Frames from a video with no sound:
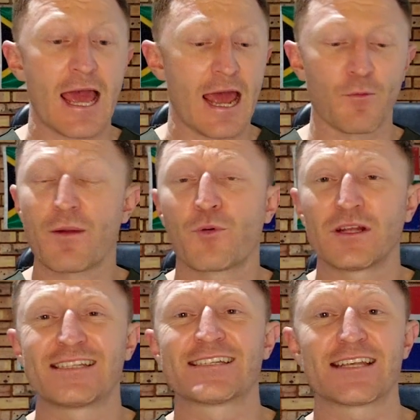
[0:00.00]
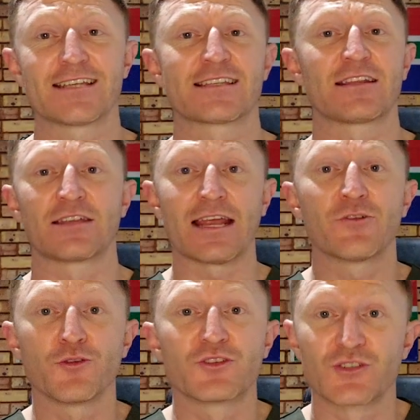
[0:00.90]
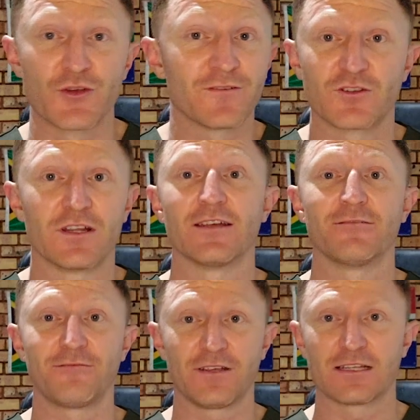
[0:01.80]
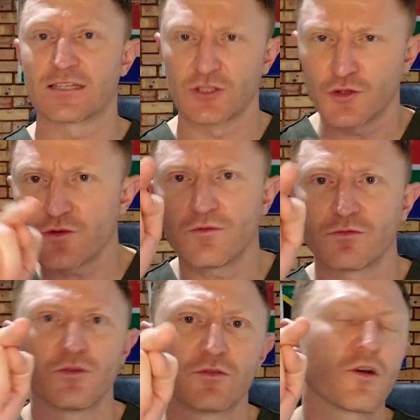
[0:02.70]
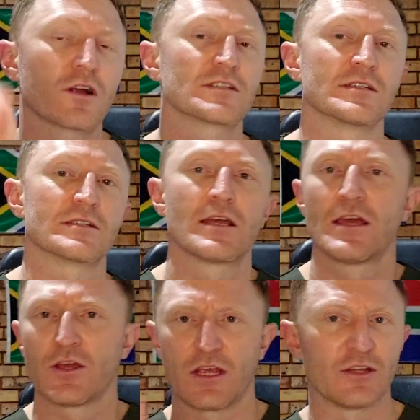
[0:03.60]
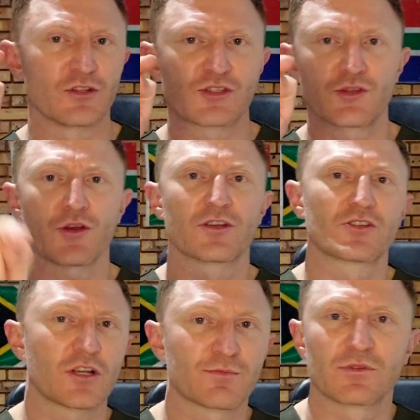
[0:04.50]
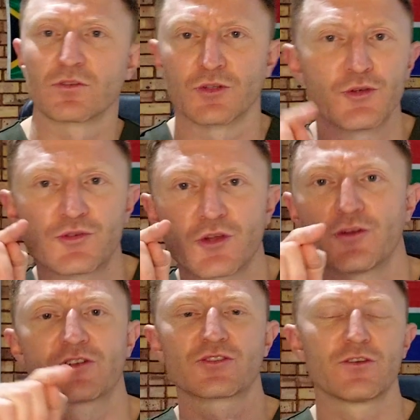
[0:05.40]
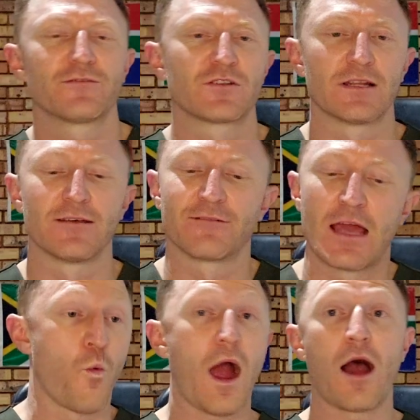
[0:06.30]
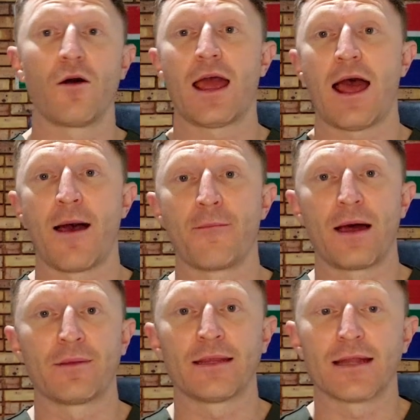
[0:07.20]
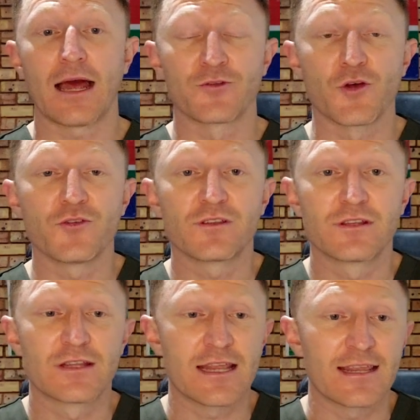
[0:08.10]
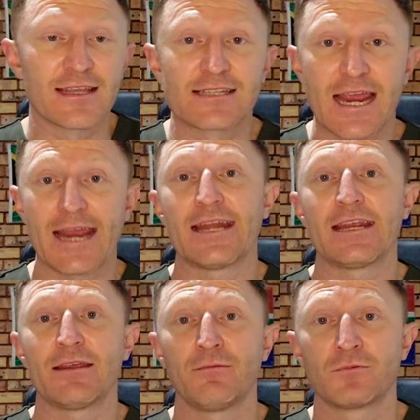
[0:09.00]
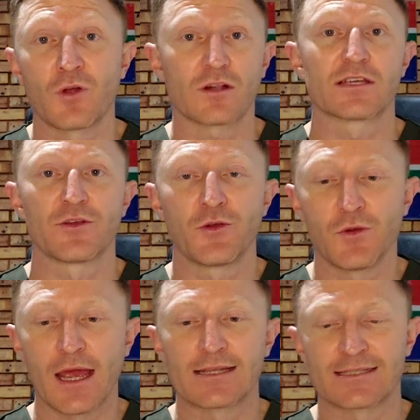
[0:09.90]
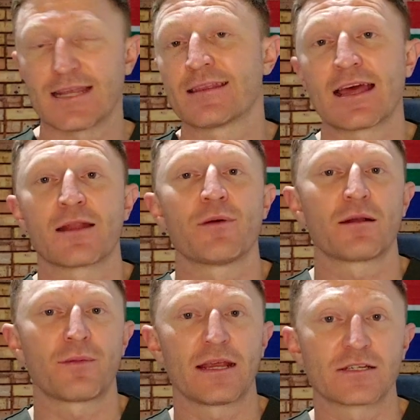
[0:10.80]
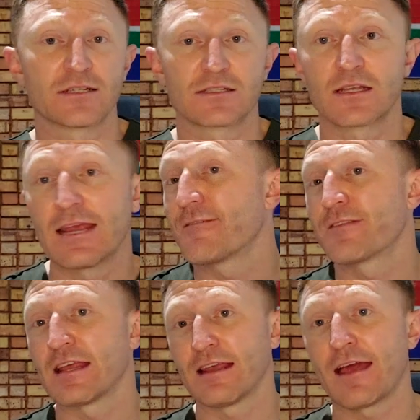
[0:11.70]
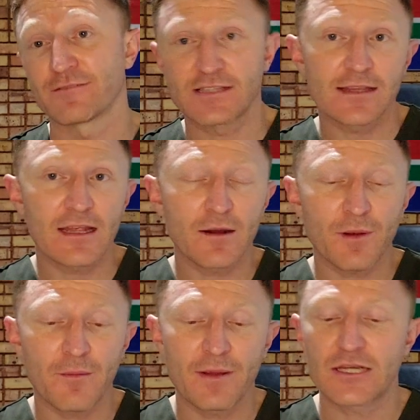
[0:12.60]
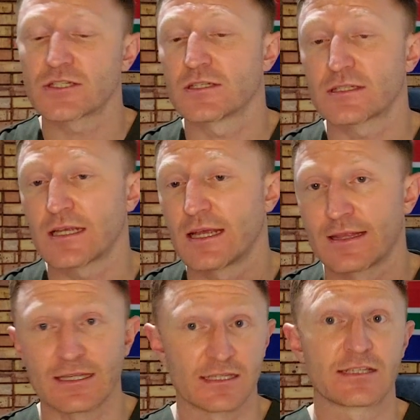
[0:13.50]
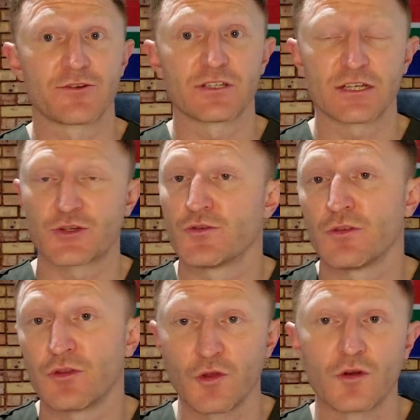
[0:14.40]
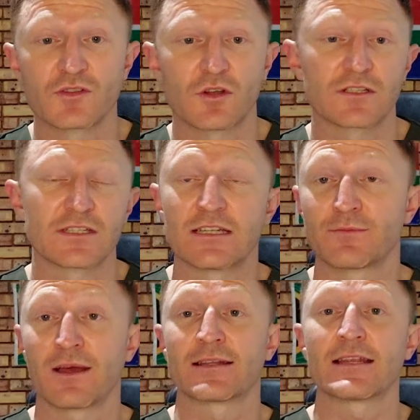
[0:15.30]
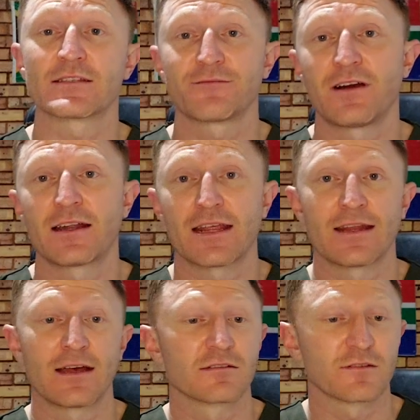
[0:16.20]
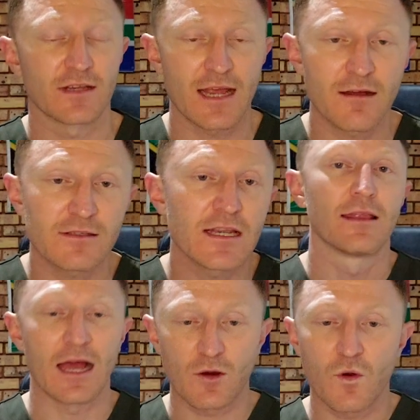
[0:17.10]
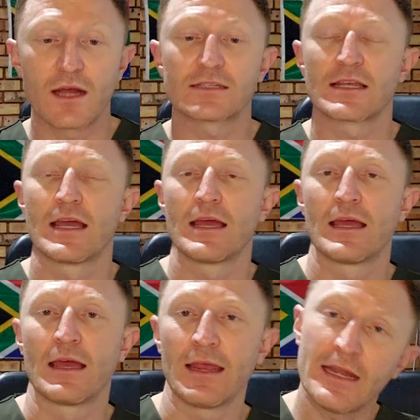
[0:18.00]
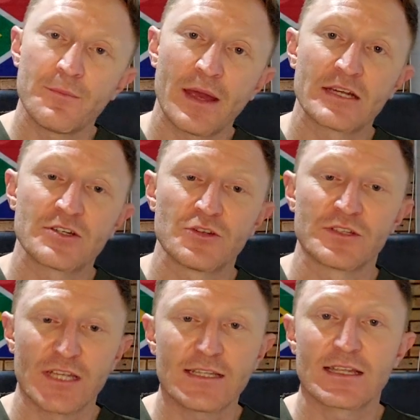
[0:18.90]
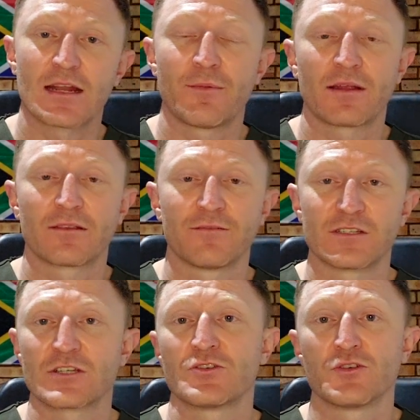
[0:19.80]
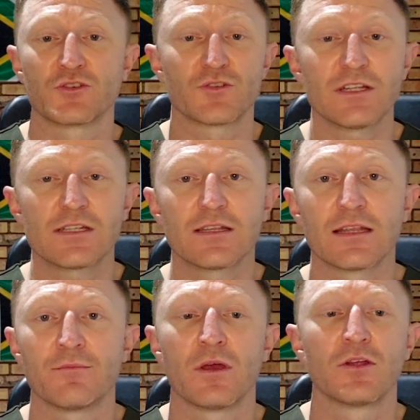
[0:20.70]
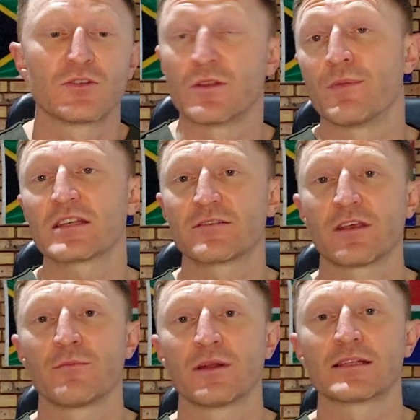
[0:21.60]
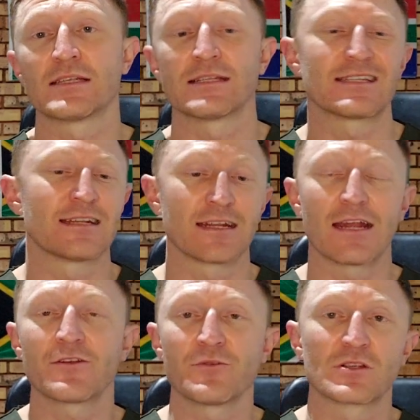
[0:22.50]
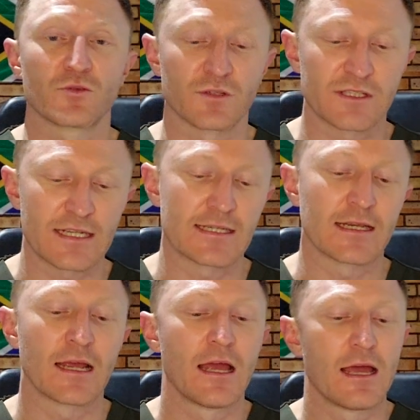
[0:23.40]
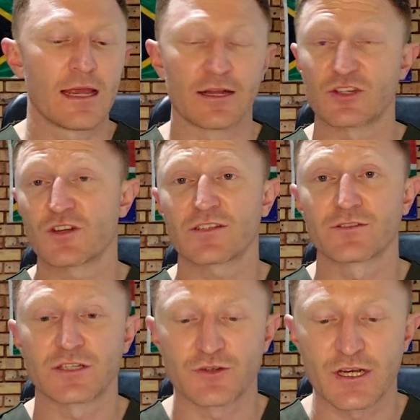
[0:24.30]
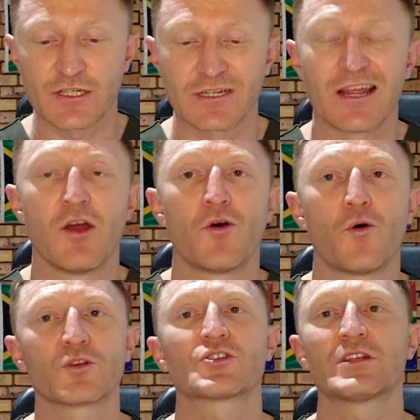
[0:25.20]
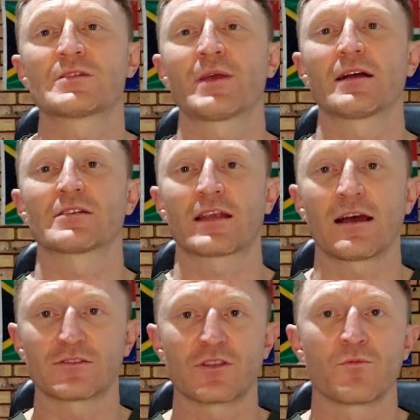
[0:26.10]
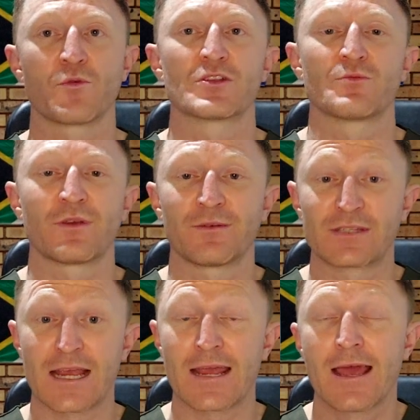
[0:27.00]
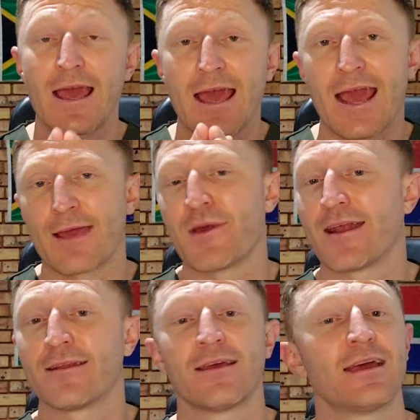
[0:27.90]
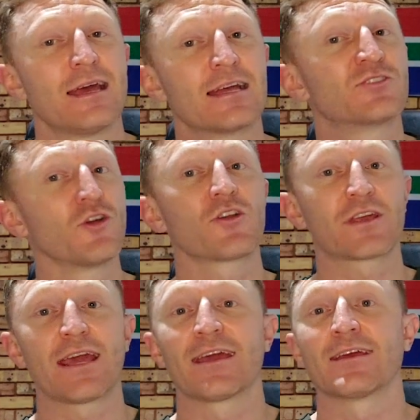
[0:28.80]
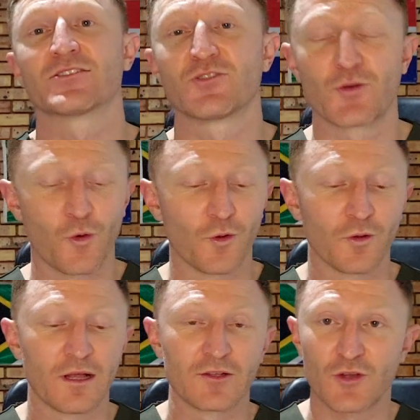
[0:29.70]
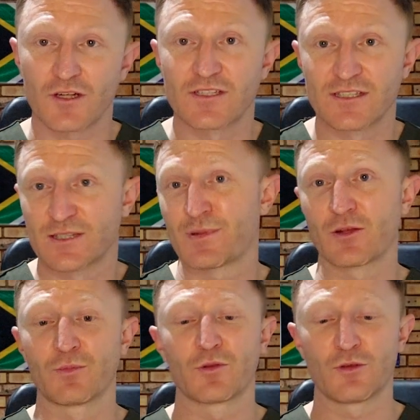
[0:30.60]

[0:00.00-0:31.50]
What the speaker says: At one point, he says that they don't deserve to live. He says, you doctors in the Circus Hospital, you don't deserve to live. Wow. I don't think there's any doctor who has said that about patients. If they have said that about patients, there's a serious issue. Those doctors need to be identified and held to account. Likewise, any patient who says that about the physician who's treating them to the best of their abilities in an under-resourced setting, in a stressful situation, also needs to be held to account to their words, where you say, hey man, it's not okay to call doctors despicable